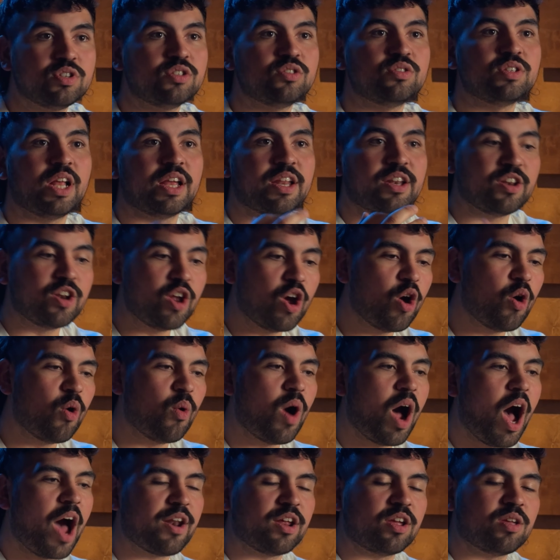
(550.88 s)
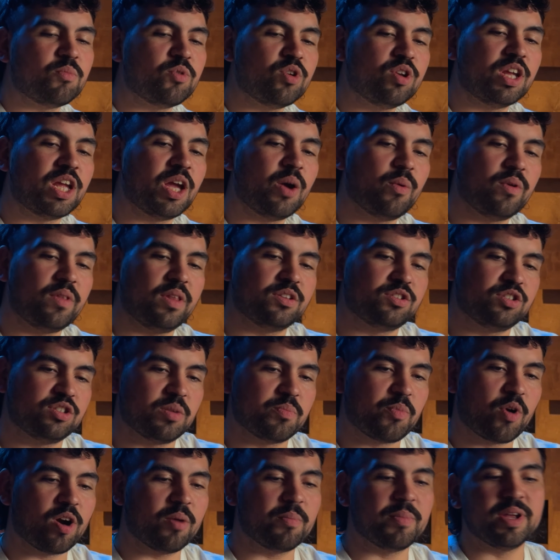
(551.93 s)
to like know how to communicate with each
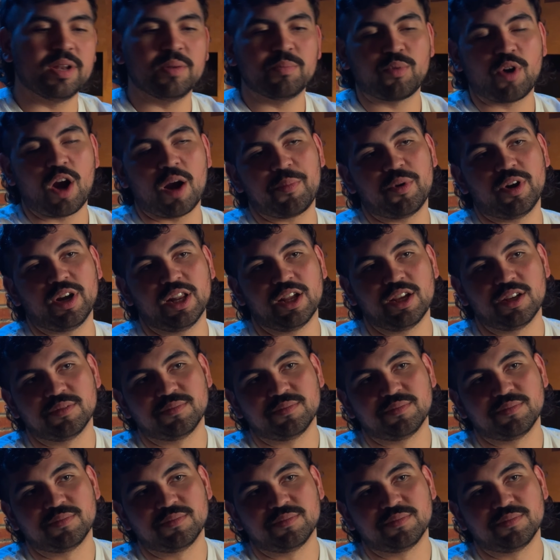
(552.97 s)
department properly.